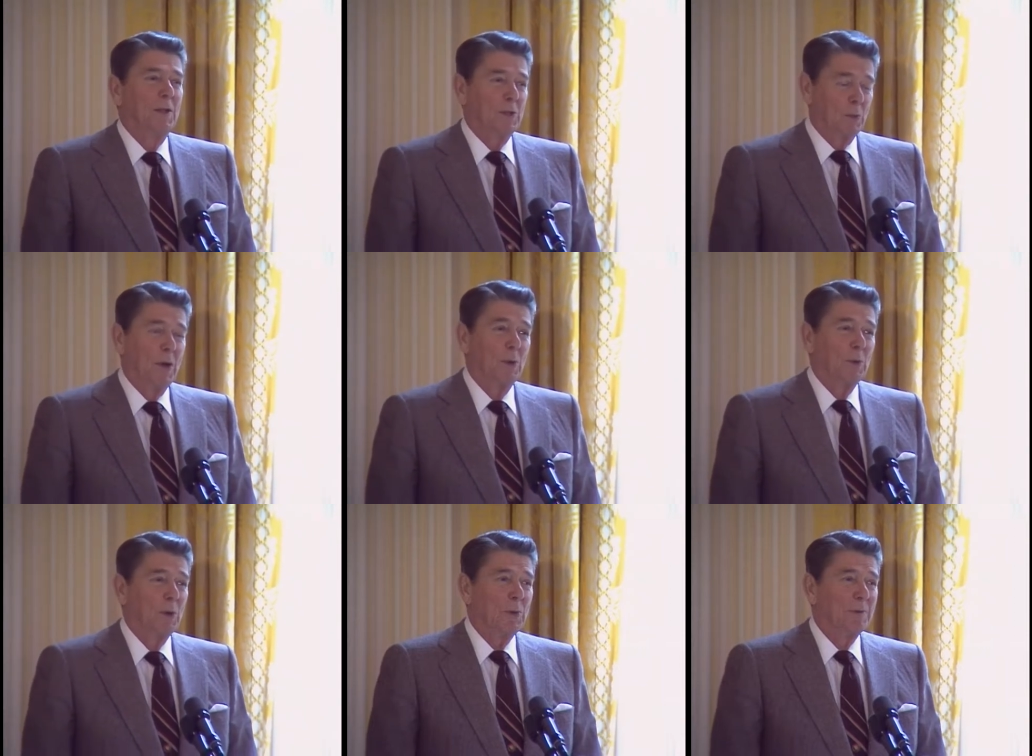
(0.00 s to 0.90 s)
the
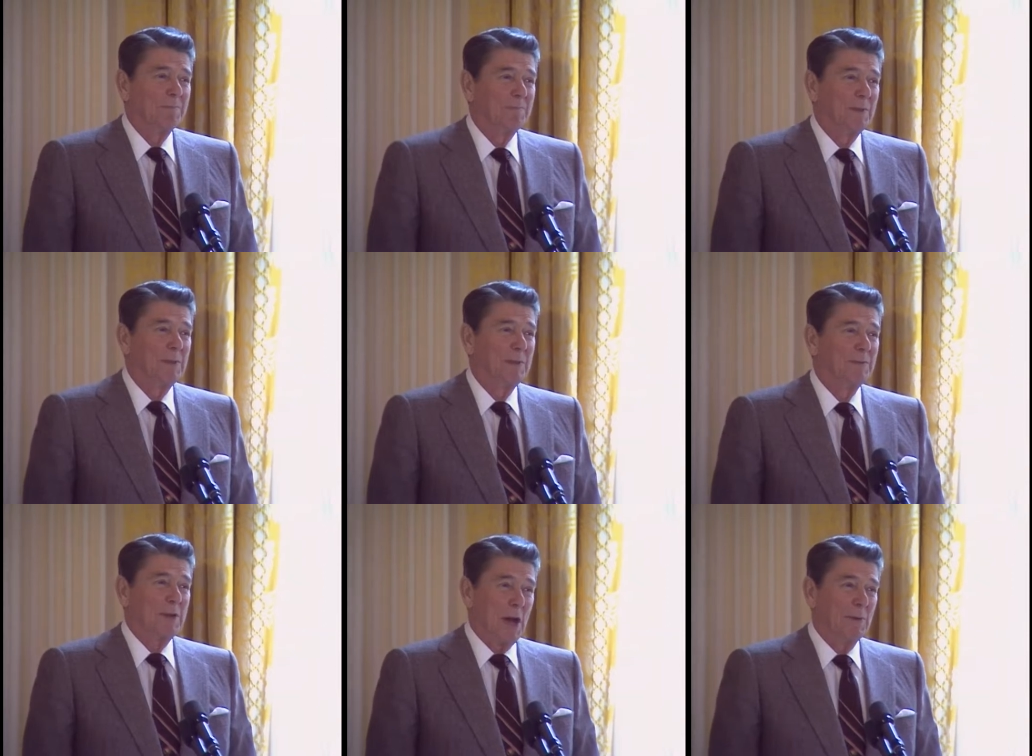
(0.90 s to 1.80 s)
railroad,
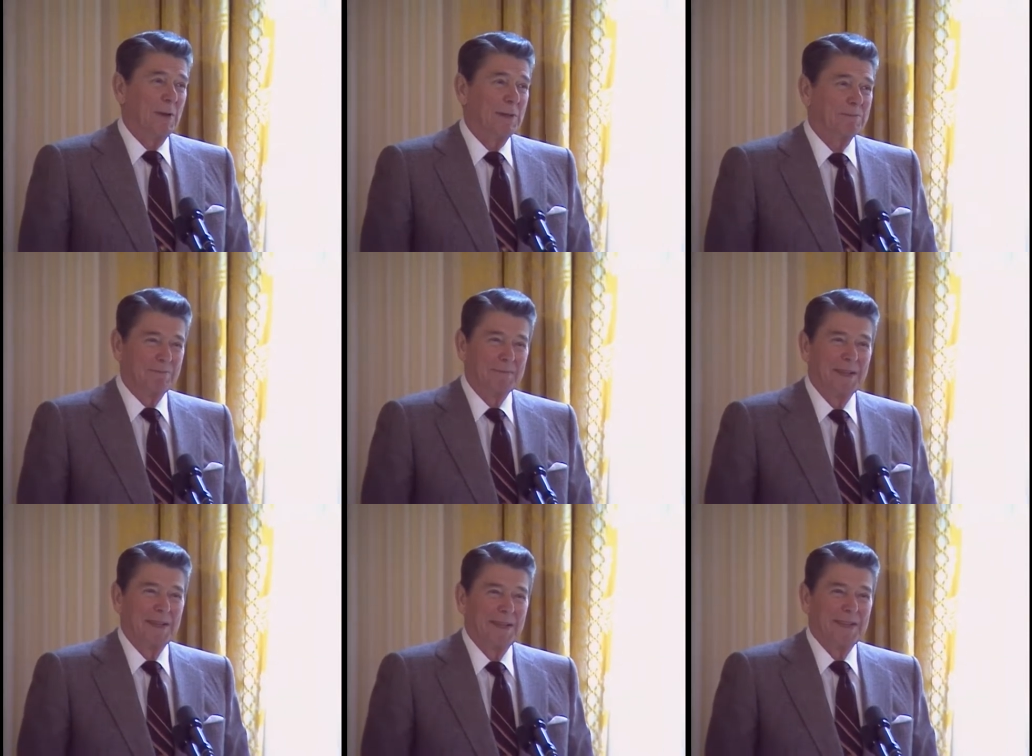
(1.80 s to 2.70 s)
Conrail.
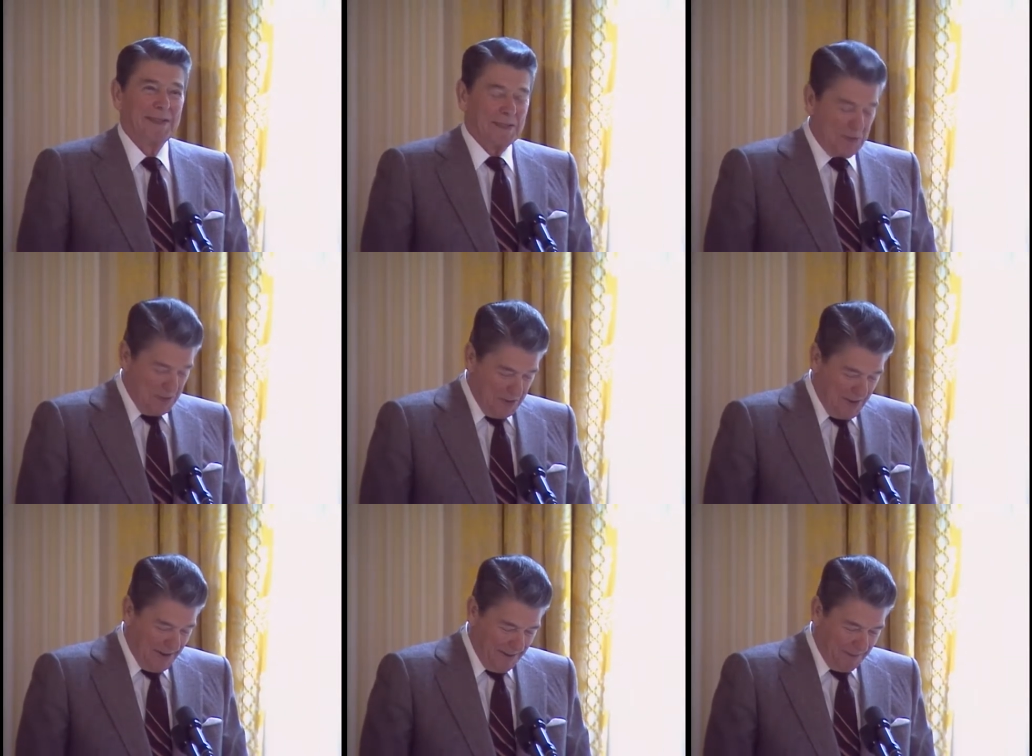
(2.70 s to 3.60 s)
So
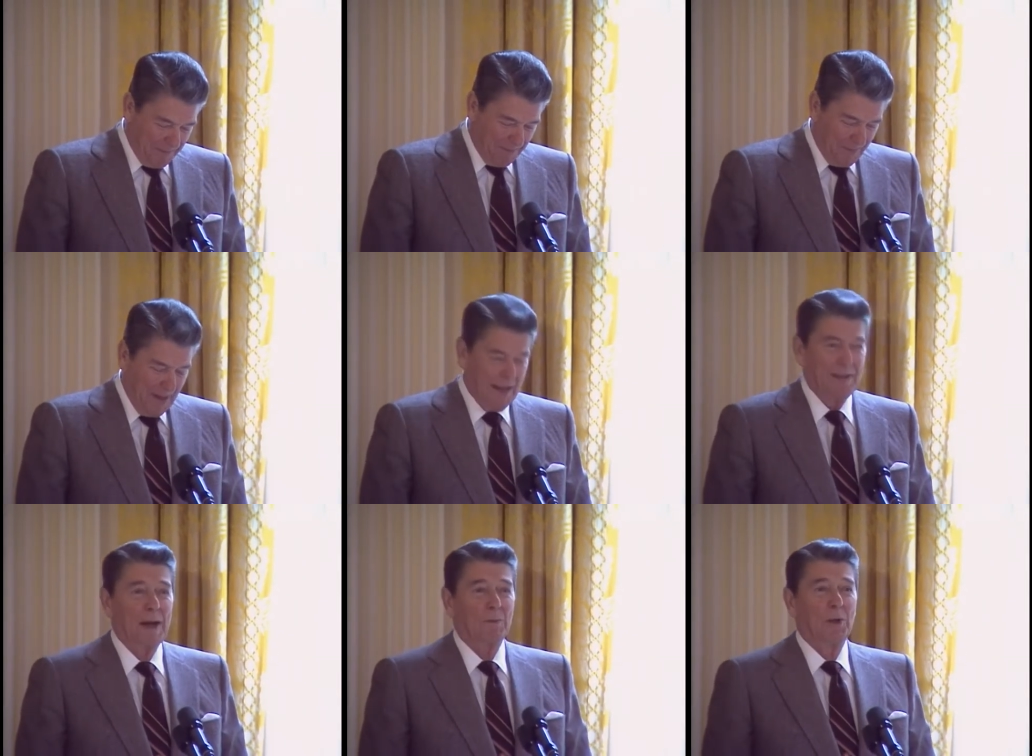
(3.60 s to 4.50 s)

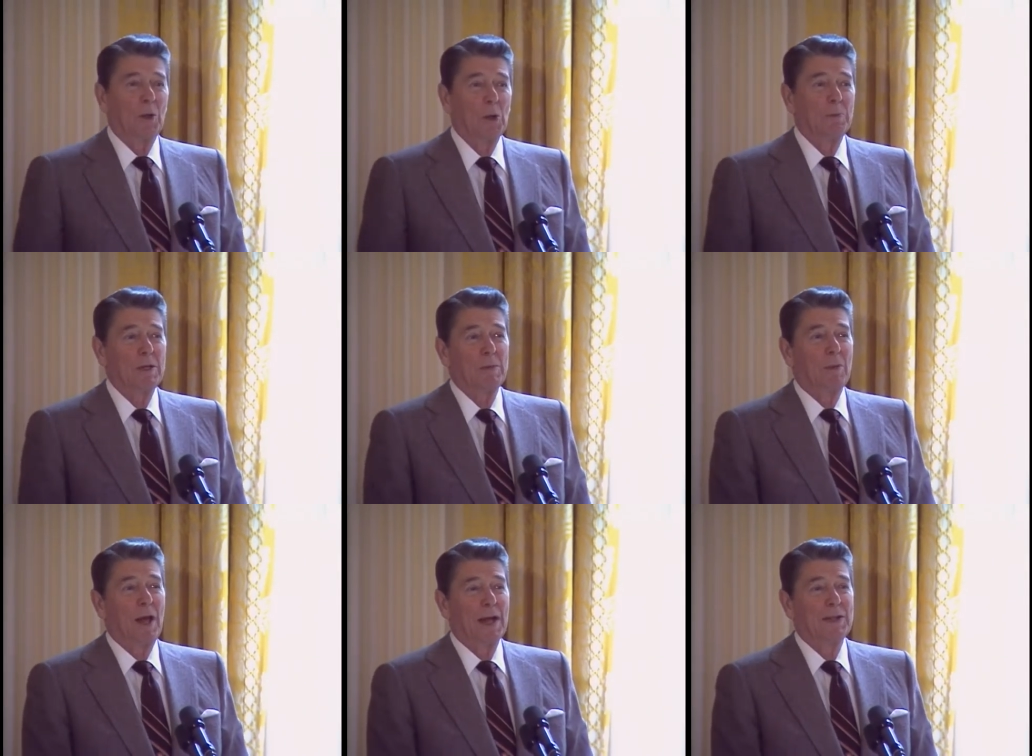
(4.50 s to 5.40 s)
that will all be
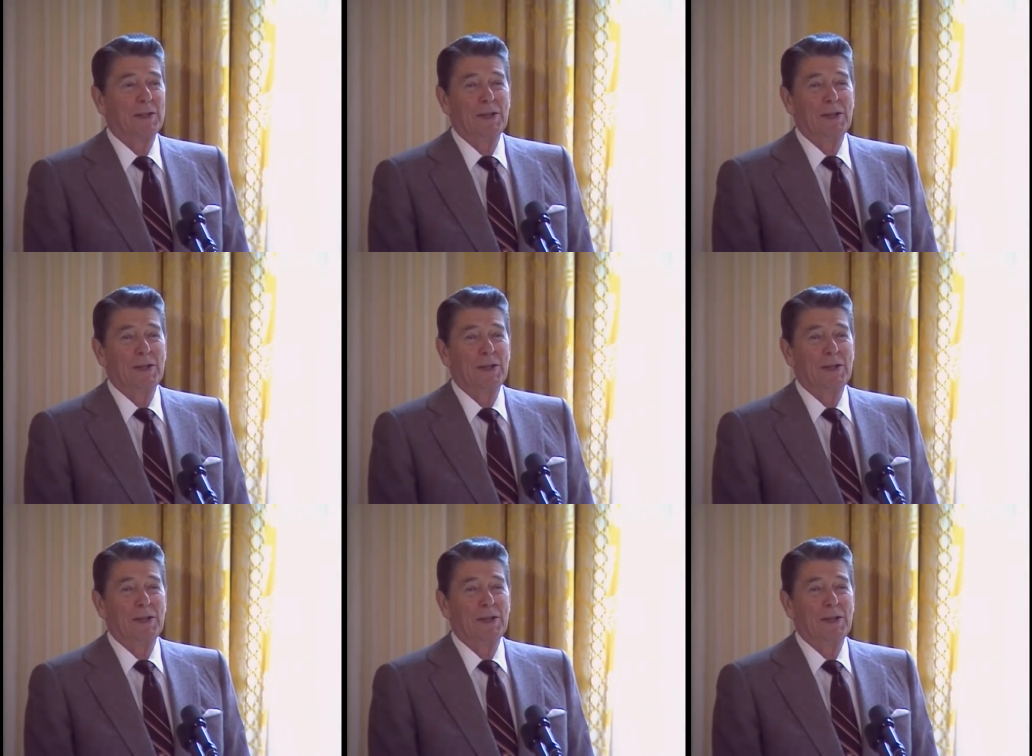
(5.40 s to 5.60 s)
applied to the